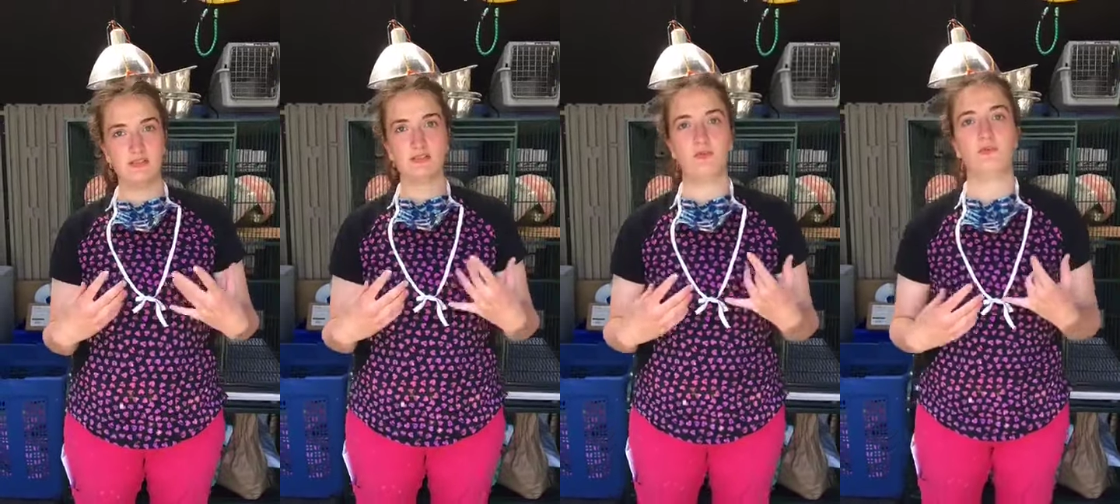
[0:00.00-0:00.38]

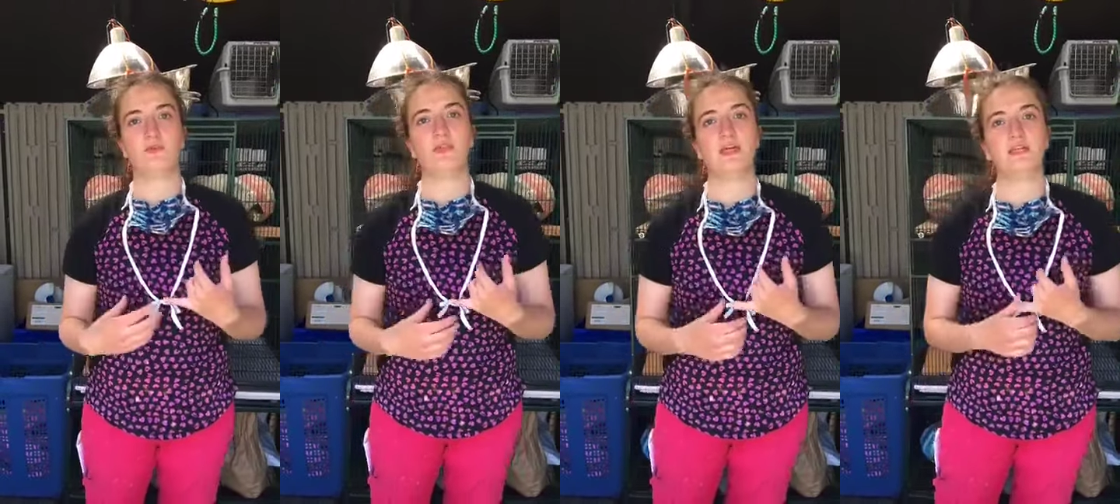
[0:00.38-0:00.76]
So
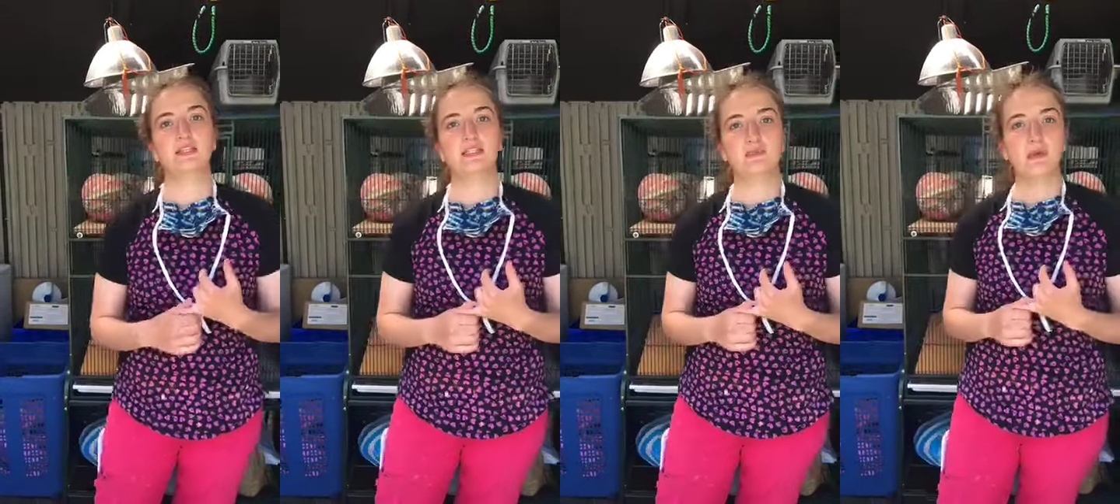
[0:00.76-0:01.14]
they'll
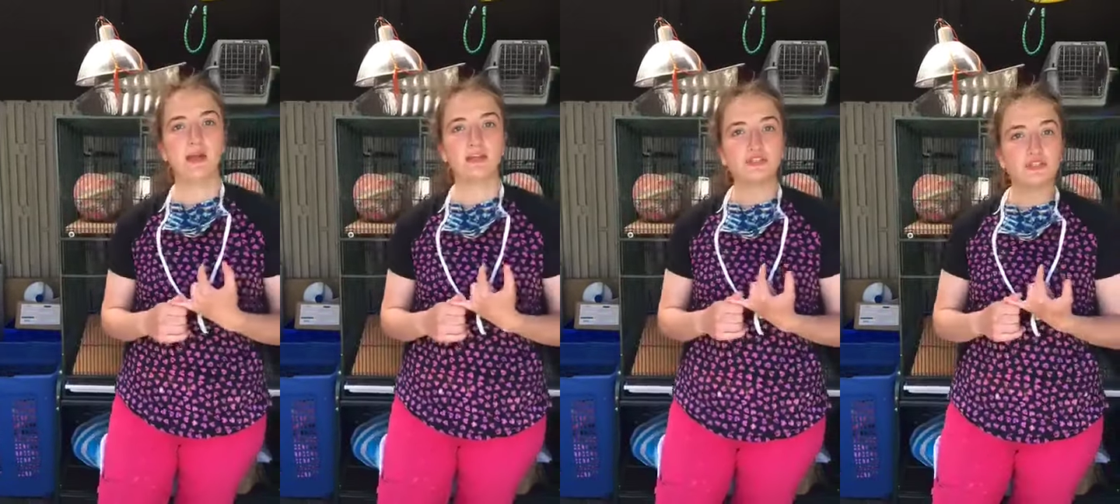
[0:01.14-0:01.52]
need their
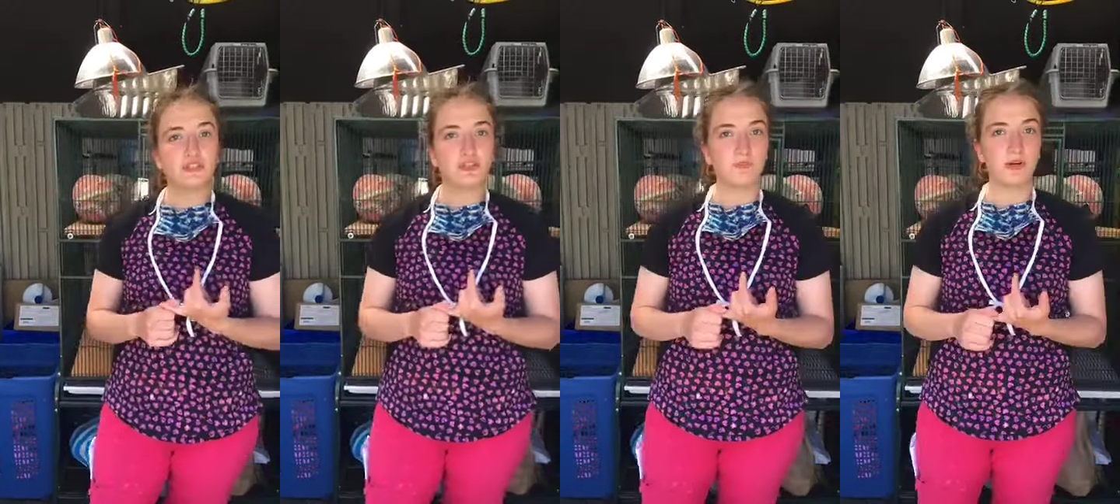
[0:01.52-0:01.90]
parents to
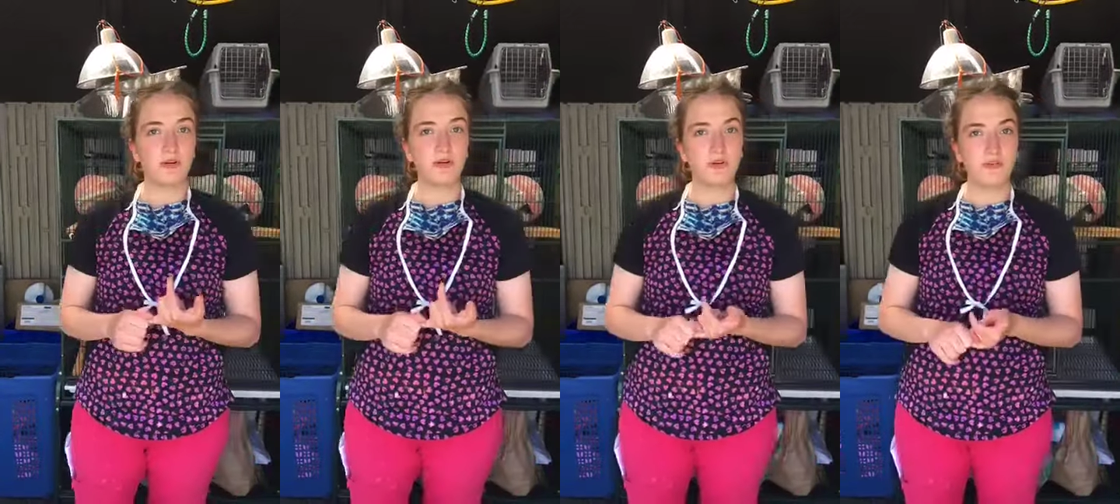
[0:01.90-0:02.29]
show them where
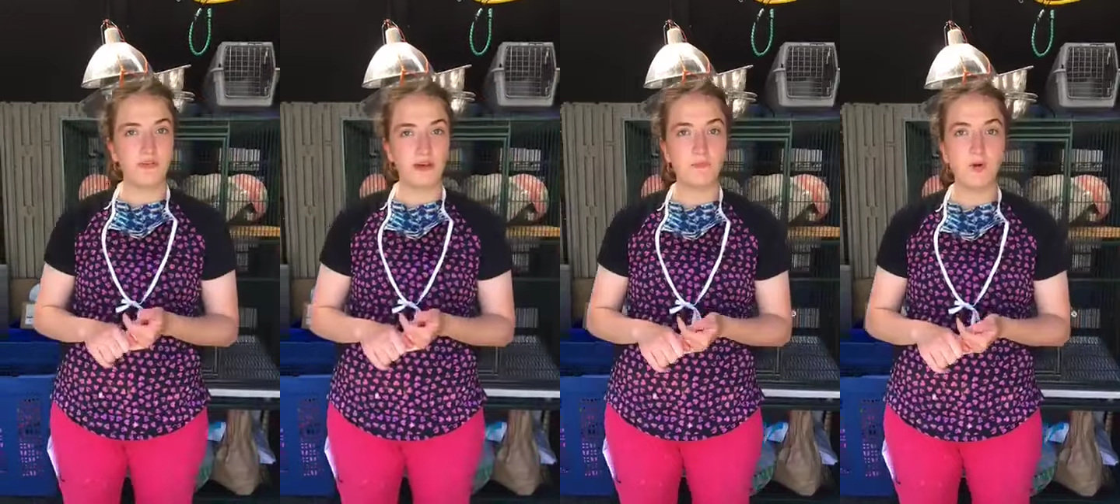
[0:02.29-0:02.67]
to go to
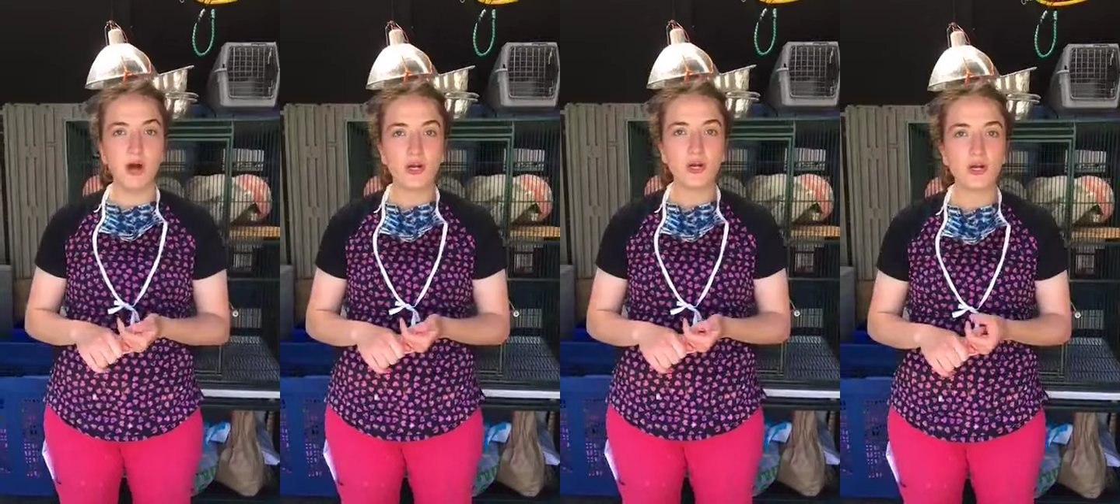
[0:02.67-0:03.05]
find
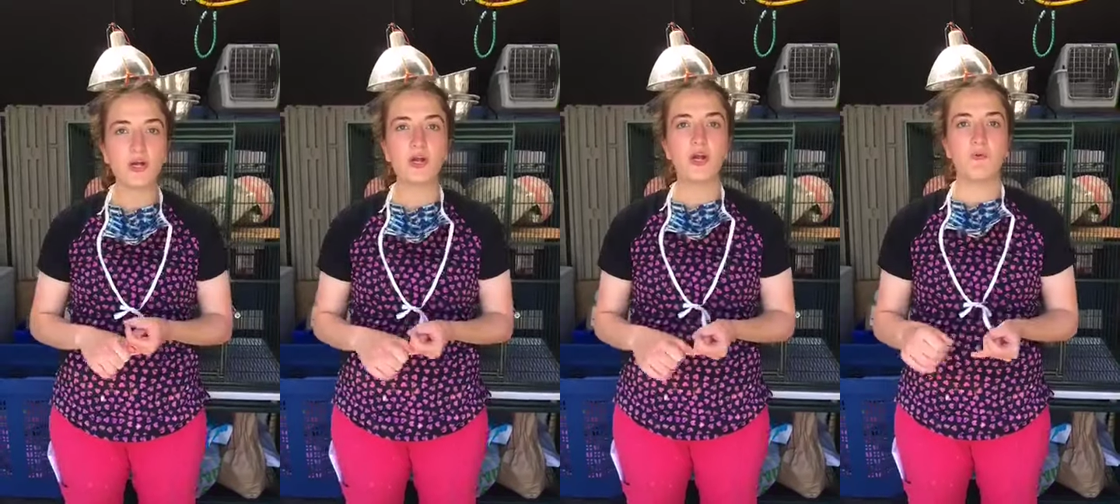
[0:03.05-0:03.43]
water,
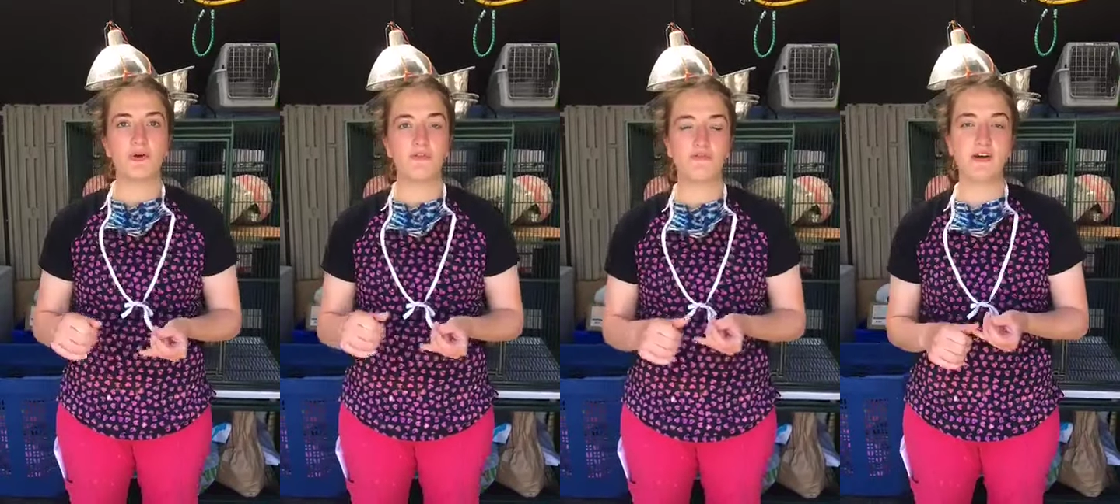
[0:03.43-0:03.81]

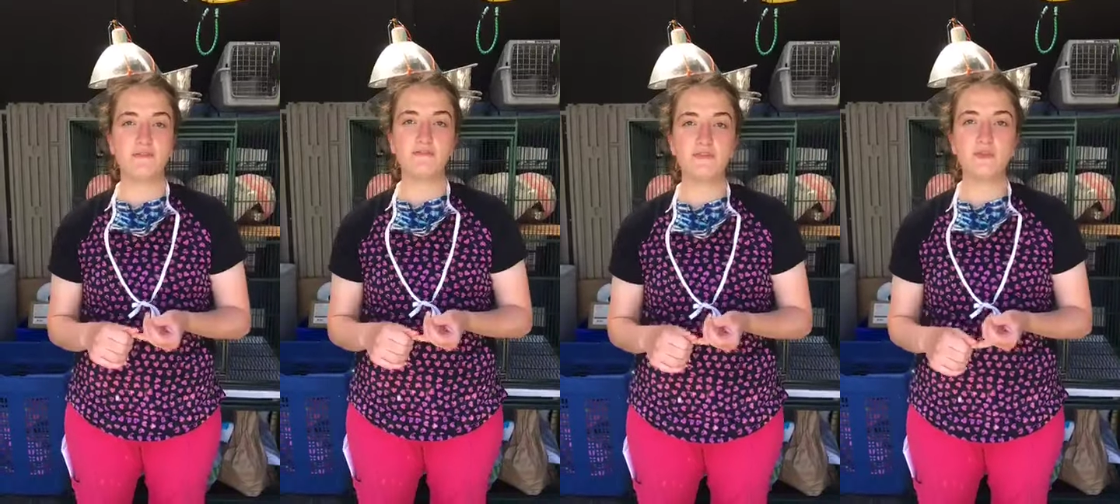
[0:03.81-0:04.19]
where to find
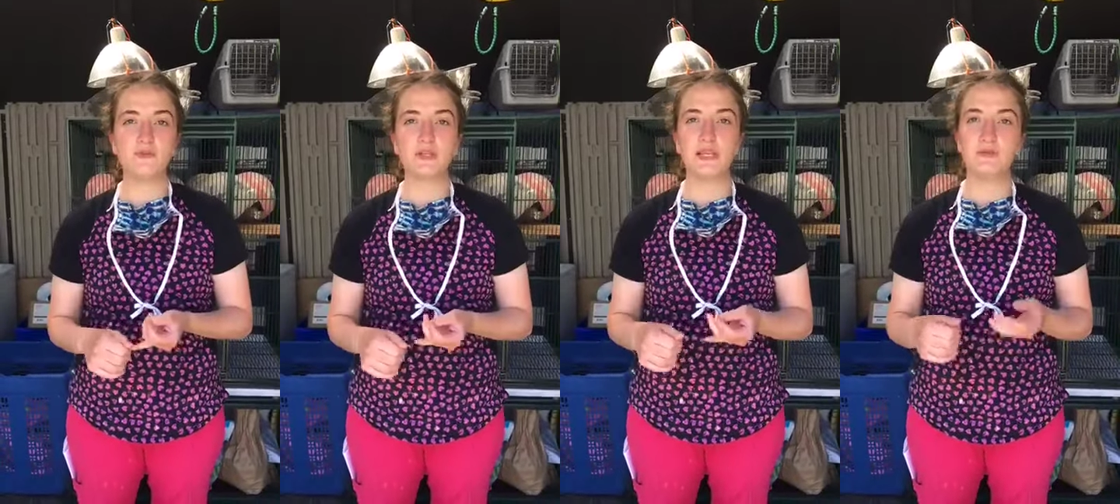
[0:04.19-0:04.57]

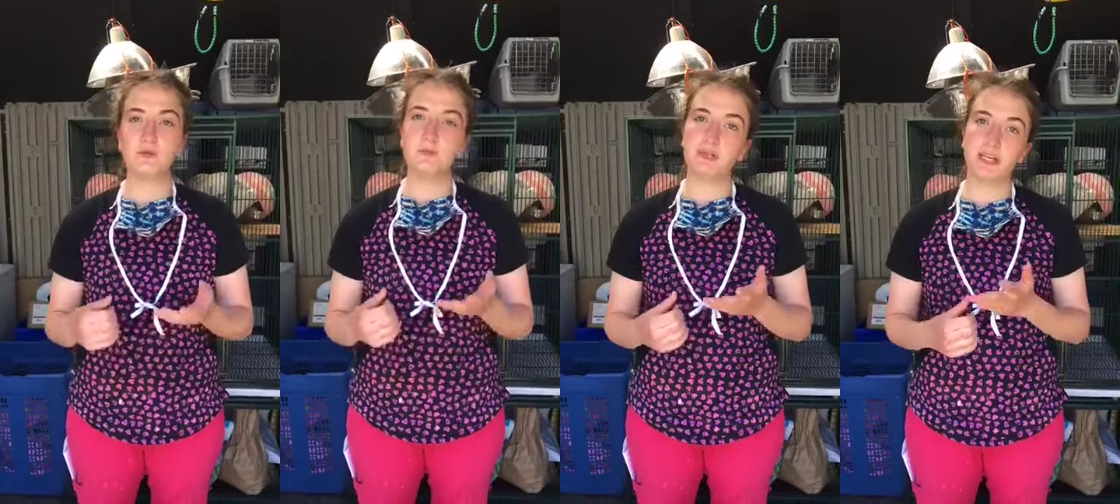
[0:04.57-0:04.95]
food, and
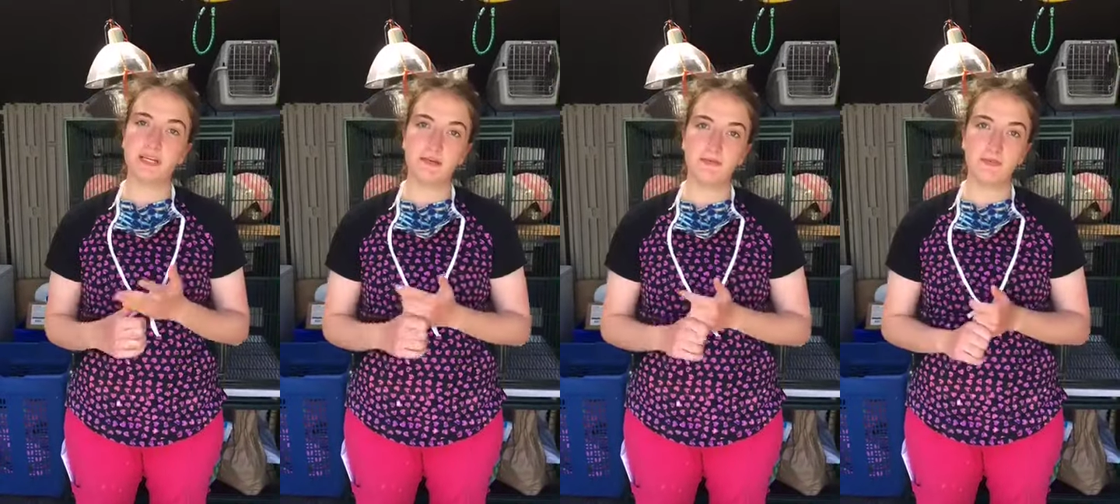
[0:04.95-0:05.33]

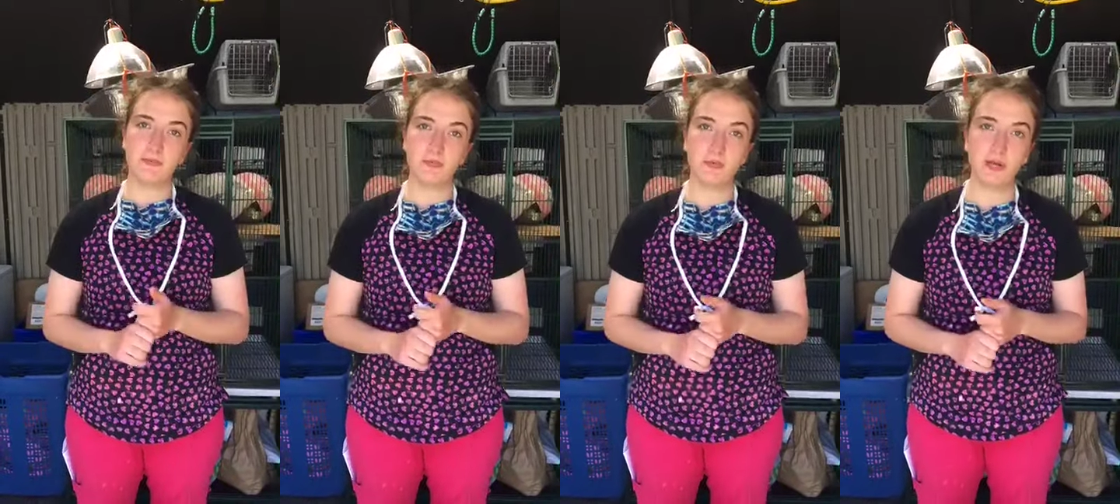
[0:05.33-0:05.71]
protect them from
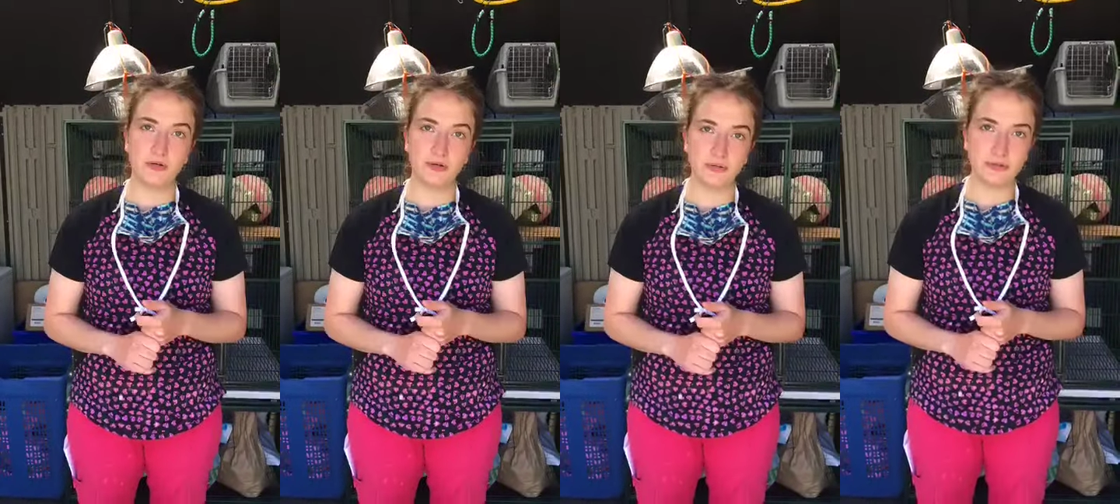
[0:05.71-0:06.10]

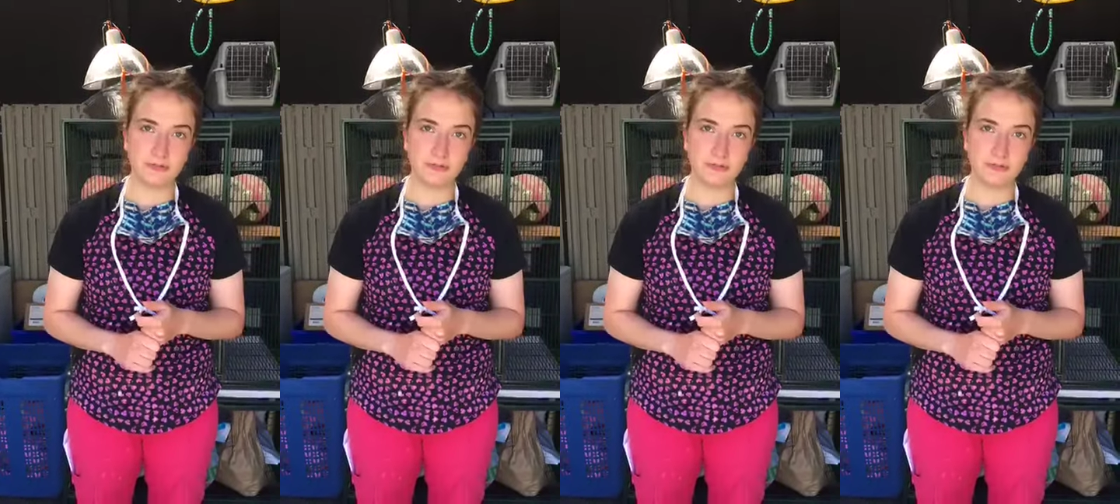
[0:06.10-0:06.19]
predators.